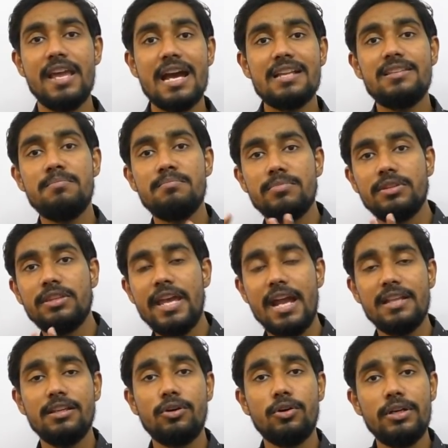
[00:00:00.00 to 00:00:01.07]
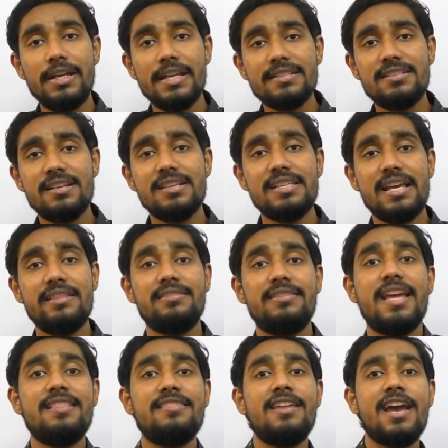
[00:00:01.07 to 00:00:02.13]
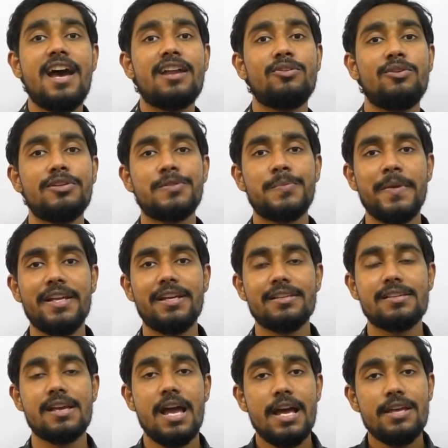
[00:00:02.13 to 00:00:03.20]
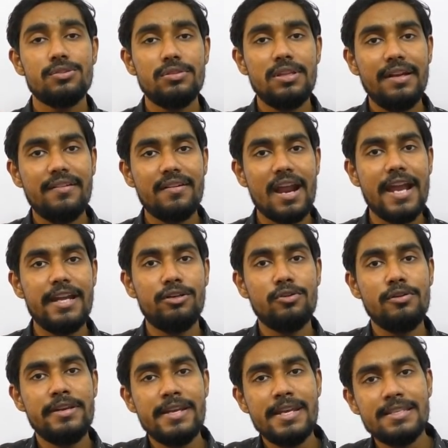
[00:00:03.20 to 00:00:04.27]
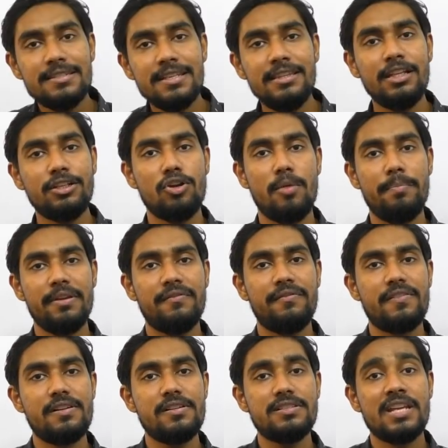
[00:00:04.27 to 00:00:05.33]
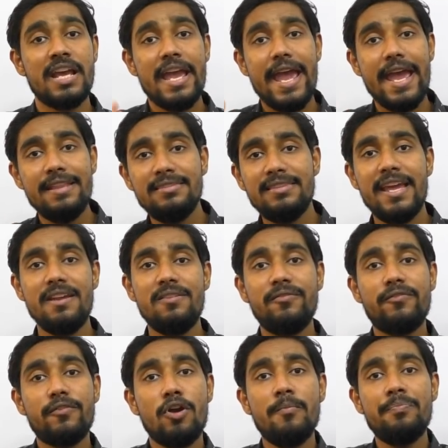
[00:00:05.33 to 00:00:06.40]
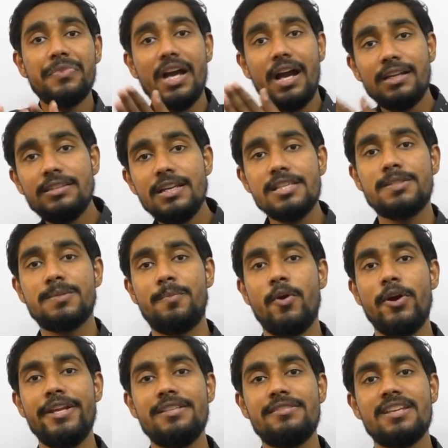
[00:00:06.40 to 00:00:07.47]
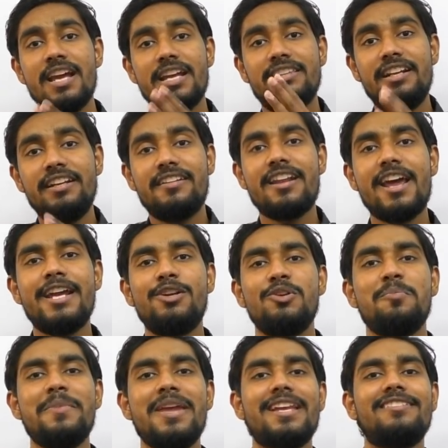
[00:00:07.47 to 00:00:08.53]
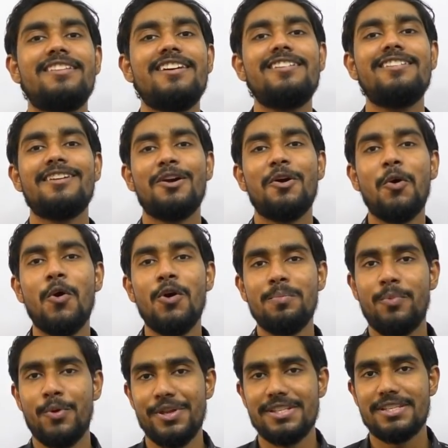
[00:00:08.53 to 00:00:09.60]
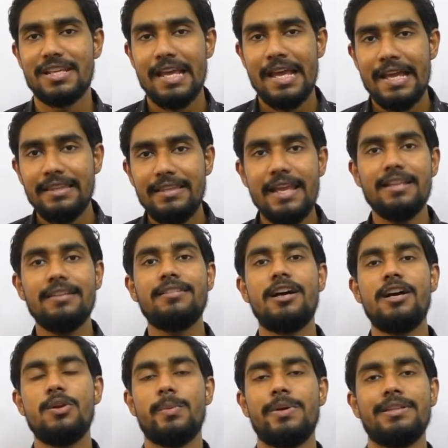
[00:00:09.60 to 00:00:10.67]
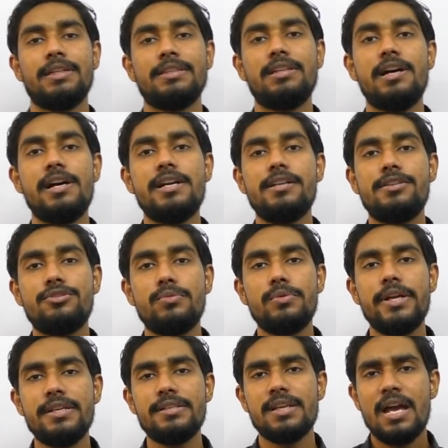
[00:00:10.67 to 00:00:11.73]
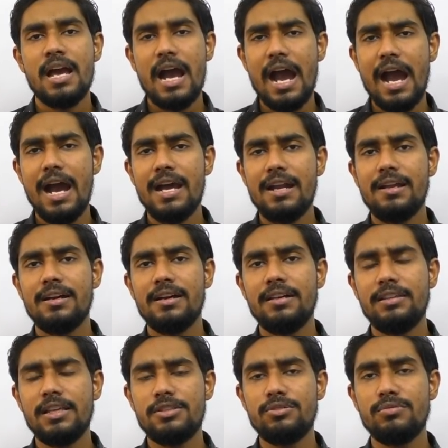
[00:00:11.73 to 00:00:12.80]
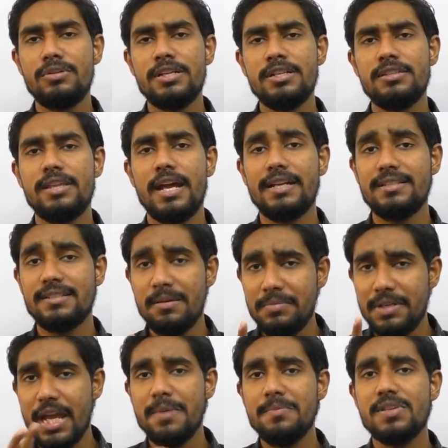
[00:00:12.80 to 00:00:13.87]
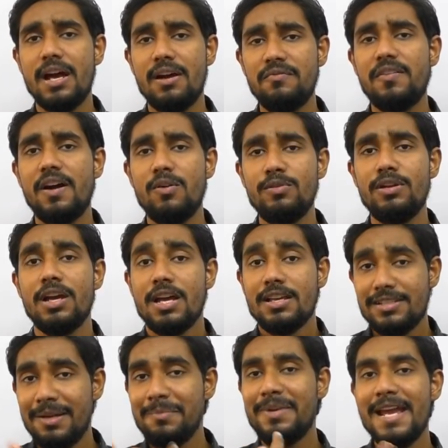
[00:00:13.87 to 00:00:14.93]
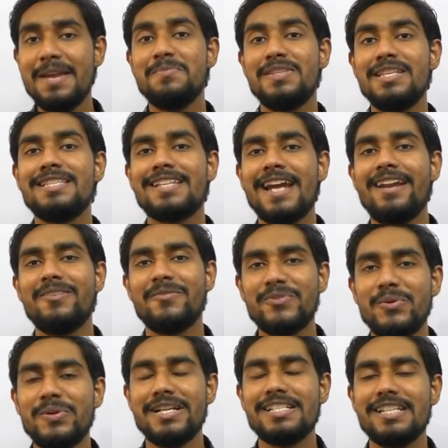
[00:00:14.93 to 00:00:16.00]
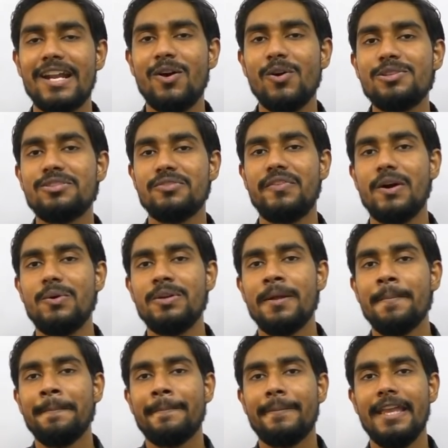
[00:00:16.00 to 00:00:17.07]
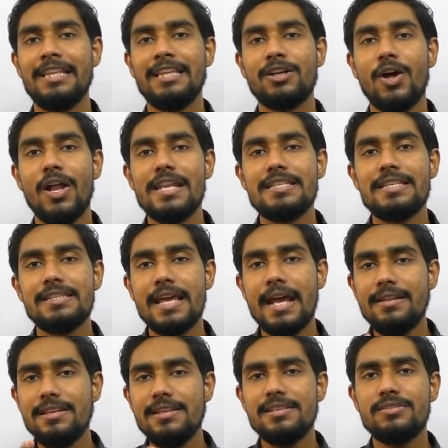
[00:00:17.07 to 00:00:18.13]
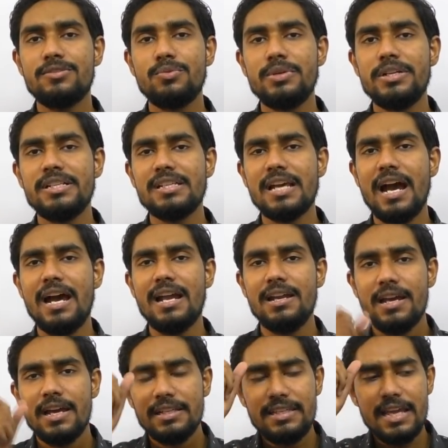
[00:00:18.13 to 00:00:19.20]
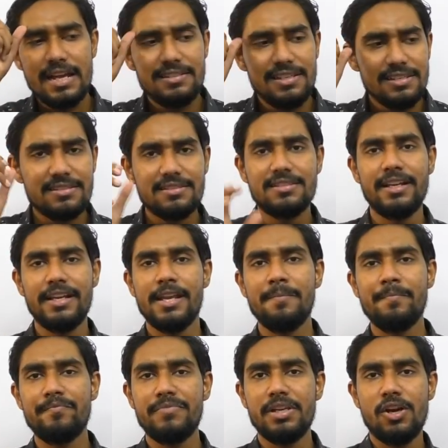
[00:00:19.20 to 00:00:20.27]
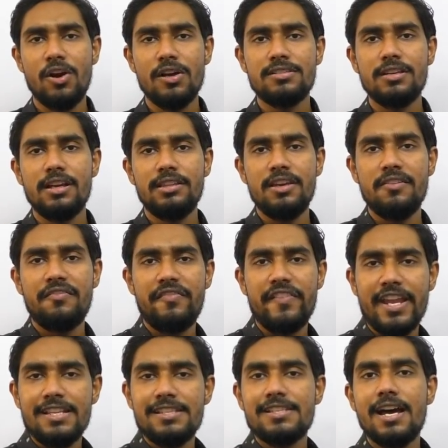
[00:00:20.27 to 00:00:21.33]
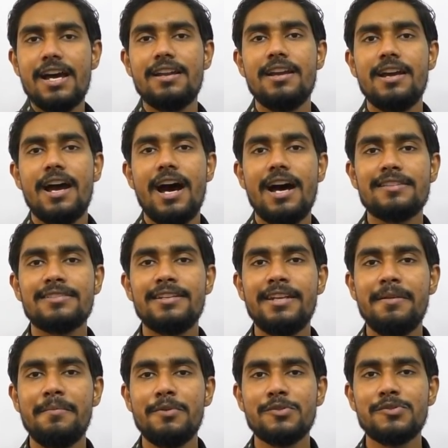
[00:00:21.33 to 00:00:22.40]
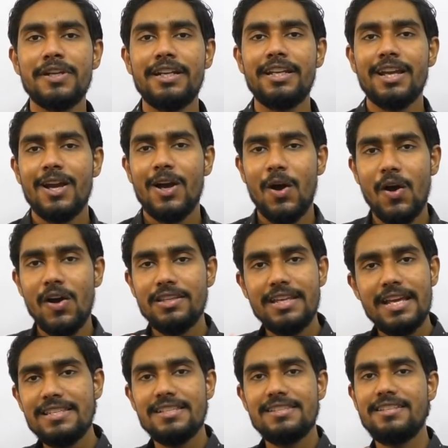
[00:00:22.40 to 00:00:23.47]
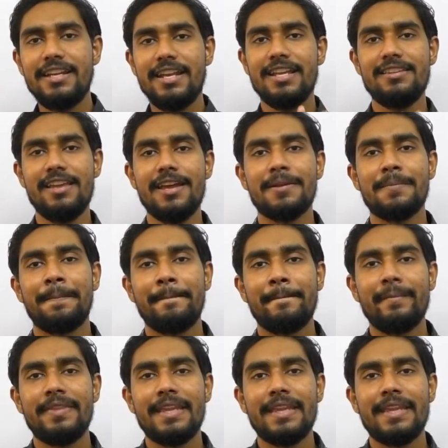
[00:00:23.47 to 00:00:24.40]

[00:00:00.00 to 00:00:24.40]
They are the good listeners, and then they are good speakers. So they try to listen the topic first, and then from others' points they try to make their own points. Then the third one. The third students are the students that sometimes are found. Sometimes these kind of students are also found in the colleges, and these students are just sitting because their friends are asking them to sit, or they are just sitting there.